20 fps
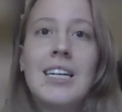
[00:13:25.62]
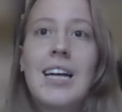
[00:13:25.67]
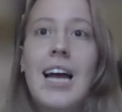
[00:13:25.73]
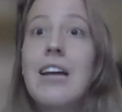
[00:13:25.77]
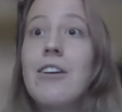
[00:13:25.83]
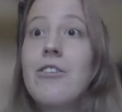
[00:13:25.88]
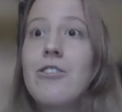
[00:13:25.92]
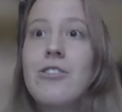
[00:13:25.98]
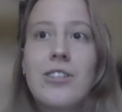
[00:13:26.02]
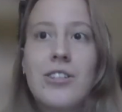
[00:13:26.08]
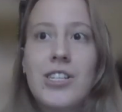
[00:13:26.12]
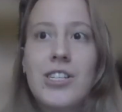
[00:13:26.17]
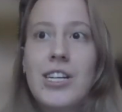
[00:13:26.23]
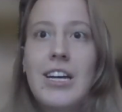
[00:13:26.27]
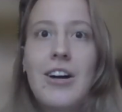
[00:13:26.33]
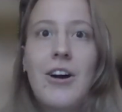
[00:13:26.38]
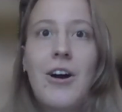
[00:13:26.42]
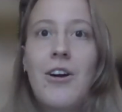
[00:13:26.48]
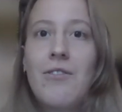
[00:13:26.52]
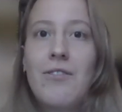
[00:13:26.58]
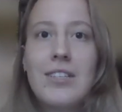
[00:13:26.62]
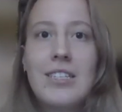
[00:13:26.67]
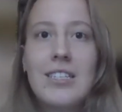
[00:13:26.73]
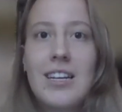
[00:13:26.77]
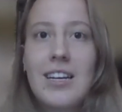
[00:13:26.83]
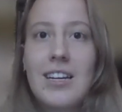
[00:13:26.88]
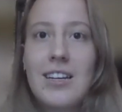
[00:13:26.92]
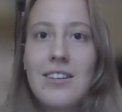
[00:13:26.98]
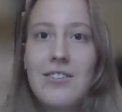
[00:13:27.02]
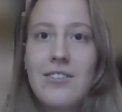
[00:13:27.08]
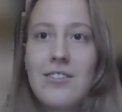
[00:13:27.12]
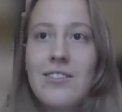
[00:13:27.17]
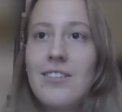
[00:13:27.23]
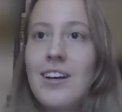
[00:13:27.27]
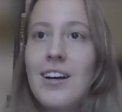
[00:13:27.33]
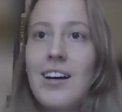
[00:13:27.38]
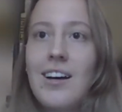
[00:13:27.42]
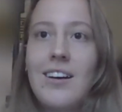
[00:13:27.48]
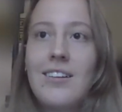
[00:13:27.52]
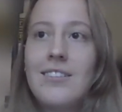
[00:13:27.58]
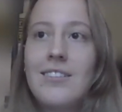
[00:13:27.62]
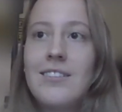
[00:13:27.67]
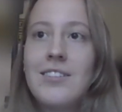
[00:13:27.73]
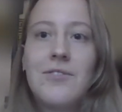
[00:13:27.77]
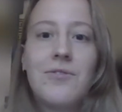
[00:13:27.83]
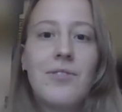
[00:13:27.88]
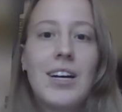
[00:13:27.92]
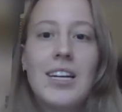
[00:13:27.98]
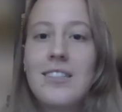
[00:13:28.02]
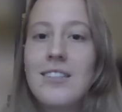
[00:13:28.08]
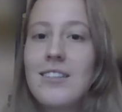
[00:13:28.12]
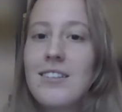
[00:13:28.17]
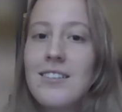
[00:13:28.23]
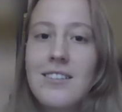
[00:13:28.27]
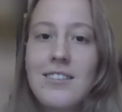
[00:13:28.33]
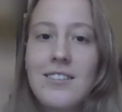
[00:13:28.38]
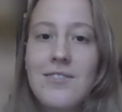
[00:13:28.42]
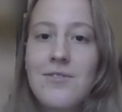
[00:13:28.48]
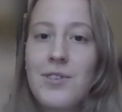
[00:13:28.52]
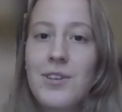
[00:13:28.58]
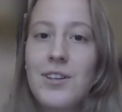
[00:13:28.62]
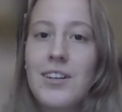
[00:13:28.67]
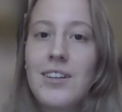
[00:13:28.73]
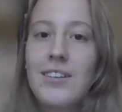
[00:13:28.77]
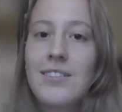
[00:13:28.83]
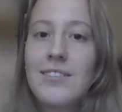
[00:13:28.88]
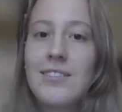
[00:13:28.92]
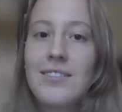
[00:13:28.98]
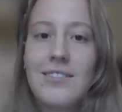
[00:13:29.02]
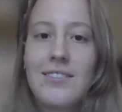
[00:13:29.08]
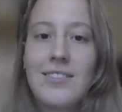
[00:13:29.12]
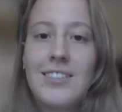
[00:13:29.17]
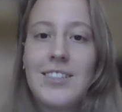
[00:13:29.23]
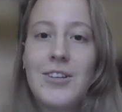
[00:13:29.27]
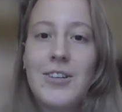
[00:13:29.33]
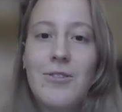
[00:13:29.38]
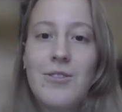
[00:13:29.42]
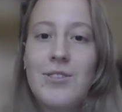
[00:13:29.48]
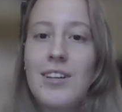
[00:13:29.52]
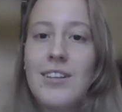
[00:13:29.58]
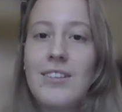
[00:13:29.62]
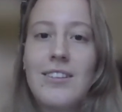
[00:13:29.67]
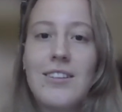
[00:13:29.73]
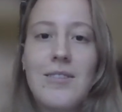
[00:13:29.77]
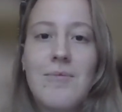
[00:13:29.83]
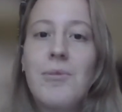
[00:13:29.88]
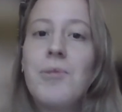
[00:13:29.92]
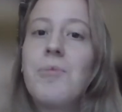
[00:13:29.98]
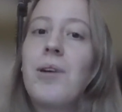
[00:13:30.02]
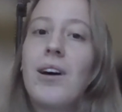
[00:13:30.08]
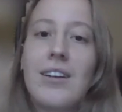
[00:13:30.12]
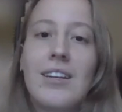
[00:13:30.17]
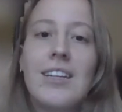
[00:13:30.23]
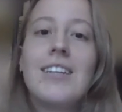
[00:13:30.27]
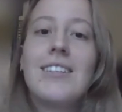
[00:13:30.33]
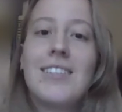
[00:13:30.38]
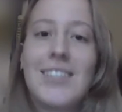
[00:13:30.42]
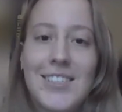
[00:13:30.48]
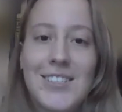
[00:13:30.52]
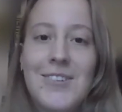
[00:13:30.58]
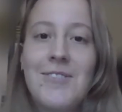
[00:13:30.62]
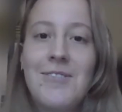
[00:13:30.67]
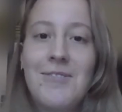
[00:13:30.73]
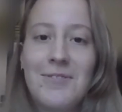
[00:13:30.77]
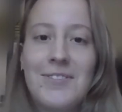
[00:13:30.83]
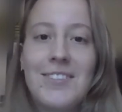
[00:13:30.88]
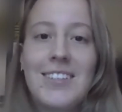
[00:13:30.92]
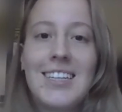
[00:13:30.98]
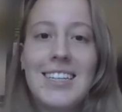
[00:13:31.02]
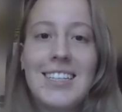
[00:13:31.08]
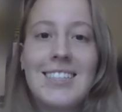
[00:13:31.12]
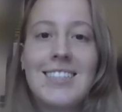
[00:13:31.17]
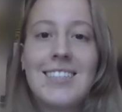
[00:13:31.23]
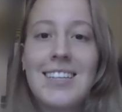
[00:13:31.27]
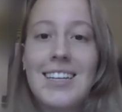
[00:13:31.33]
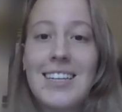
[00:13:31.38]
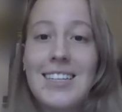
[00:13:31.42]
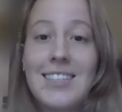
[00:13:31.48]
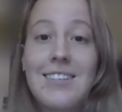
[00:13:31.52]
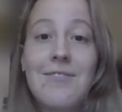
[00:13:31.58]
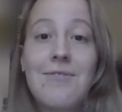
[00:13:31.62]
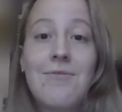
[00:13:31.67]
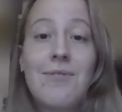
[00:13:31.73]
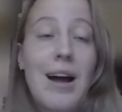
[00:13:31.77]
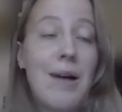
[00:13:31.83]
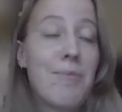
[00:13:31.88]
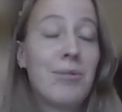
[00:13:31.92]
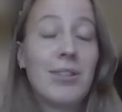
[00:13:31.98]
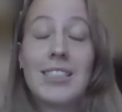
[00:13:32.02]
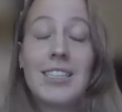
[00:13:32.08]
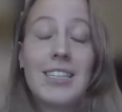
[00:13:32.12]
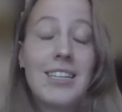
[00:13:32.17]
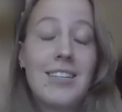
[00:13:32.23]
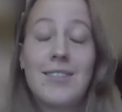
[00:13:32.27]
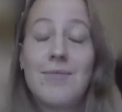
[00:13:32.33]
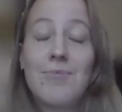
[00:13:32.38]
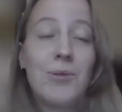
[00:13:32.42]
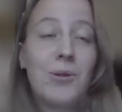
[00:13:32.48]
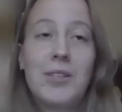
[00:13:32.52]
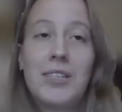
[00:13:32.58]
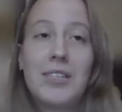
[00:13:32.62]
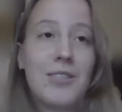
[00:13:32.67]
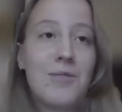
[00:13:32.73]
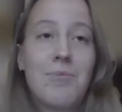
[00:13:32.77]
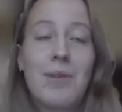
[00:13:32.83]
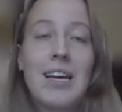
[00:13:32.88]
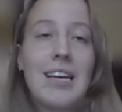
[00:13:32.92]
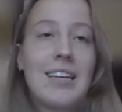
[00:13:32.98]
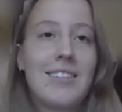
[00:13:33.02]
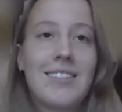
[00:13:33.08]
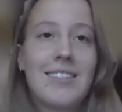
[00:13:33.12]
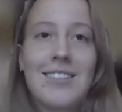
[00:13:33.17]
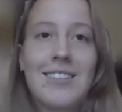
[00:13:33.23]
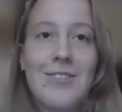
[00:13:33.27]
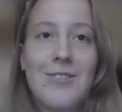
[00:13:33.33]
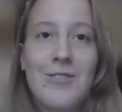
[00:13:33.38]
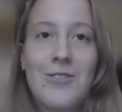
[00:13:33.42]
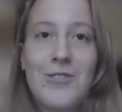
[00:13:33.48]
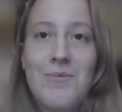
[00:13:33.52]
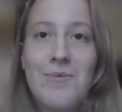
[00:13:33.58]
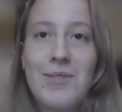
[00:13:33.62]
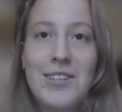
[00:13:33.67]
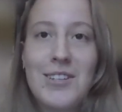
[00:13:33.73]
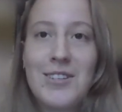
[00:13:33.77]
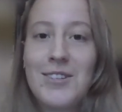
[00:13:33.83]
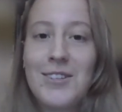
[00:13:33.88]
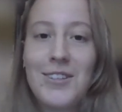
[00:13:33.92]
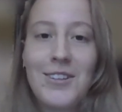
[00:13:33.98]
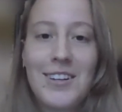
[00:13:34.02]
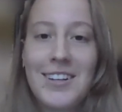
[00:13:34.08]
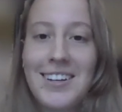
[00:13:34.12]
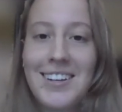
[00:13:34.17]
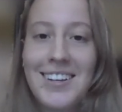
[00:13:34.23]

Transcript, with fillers: energy harvesting and uh, devices for use on the human body. So it's it's a rapidly exploding space, and there's so much to learn.